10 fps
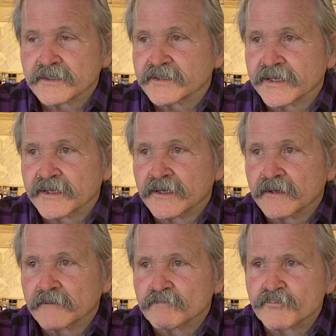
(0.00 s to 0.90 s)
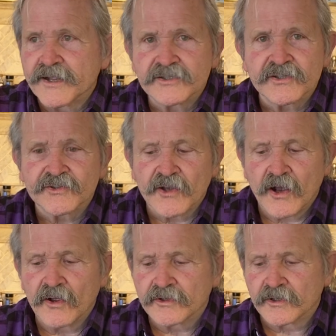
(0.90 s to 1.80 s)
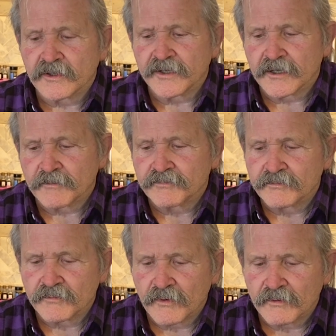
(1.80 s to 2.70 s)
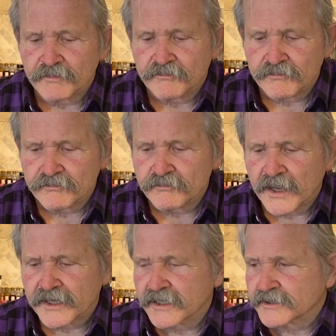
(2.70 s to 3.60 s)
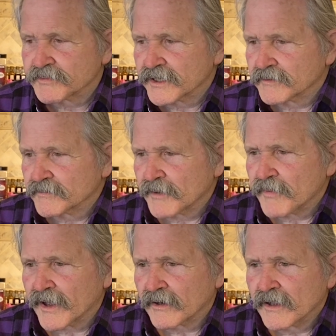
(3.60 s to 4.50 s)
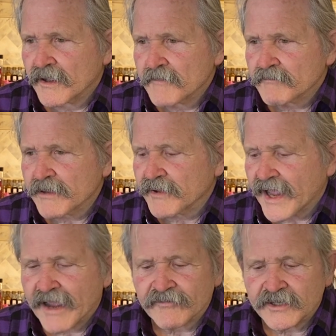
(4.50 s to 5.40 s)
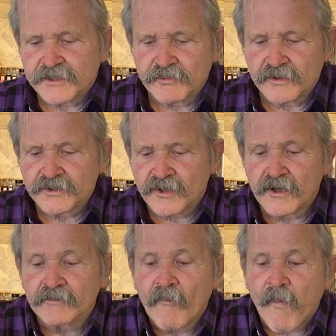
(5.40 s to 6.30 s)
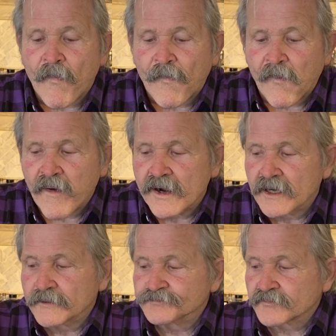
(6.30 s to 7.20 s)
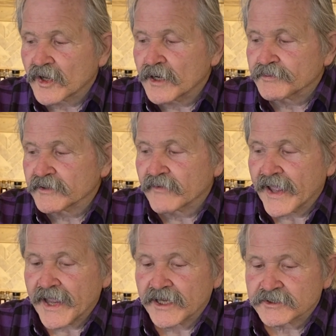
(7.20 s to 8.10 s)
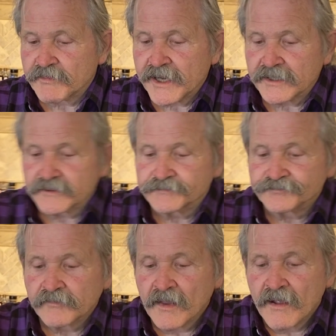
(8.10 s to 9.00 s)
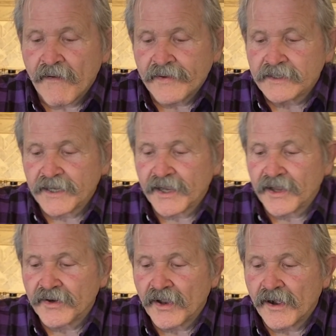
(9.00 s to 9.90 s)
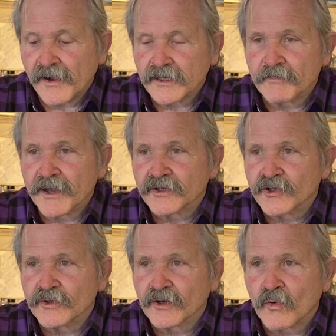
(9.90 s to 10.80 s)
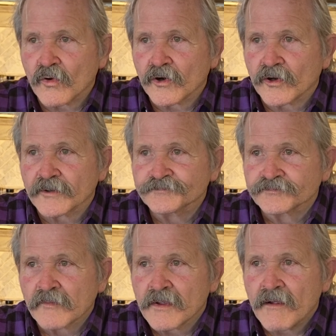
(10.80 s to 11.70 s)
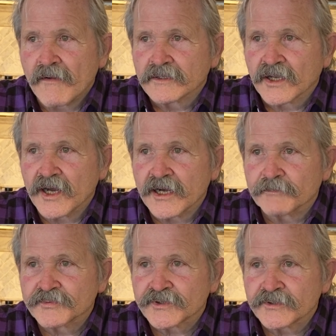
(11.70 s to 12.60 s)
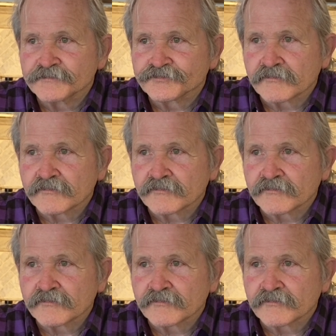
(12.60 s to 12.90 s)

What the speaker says: see, and then a pinch of salt, or, you know, what would, I guess, be about maybe a half teaspoon of salt, couple of eggs beaten, and about 2 1/4 cups.